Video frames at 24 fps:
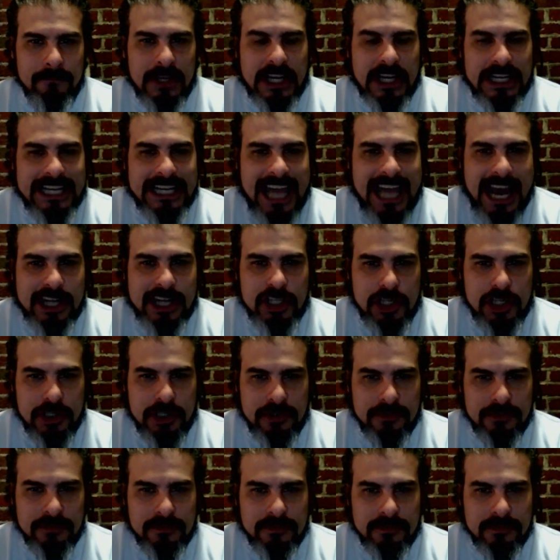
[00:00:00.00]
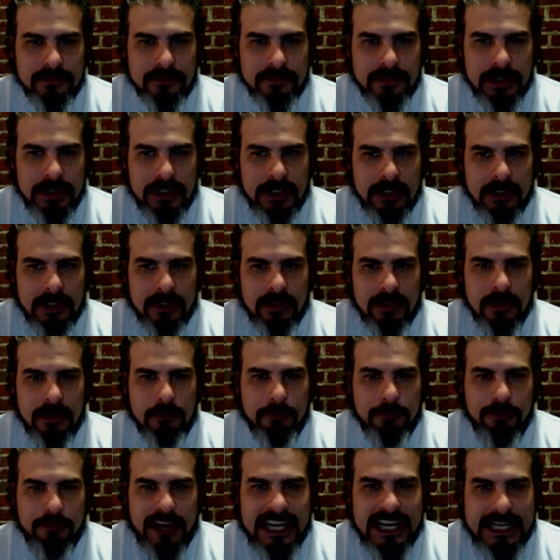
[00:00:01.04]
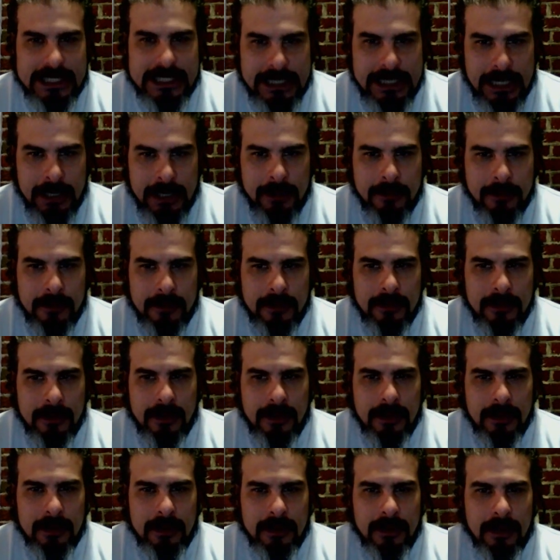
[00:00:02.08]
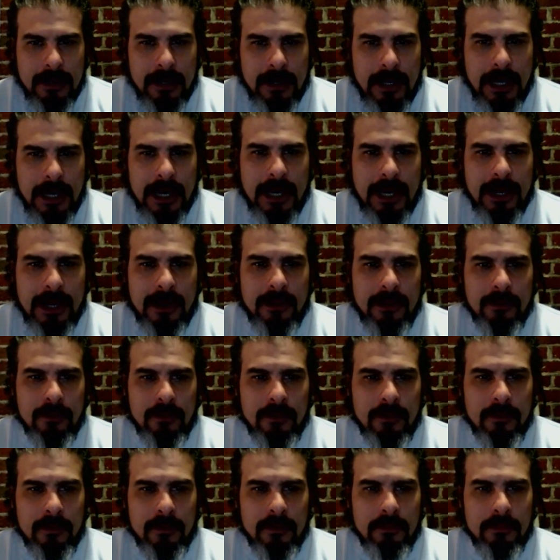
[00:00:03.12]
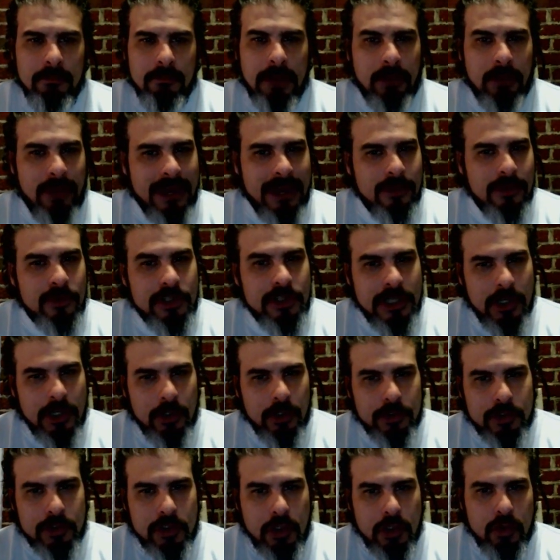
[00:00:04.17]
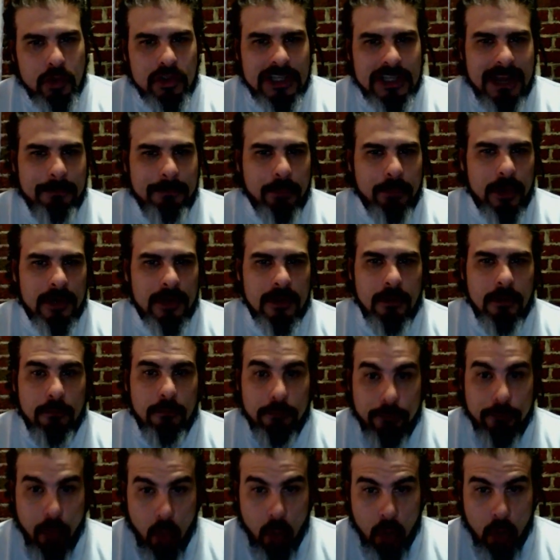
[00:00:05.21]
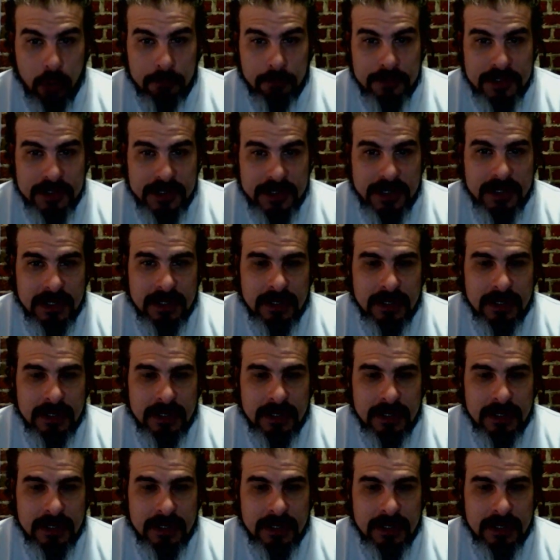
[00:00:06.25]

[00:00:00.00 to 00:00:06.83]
connection, the affinity, but rather still two separate forms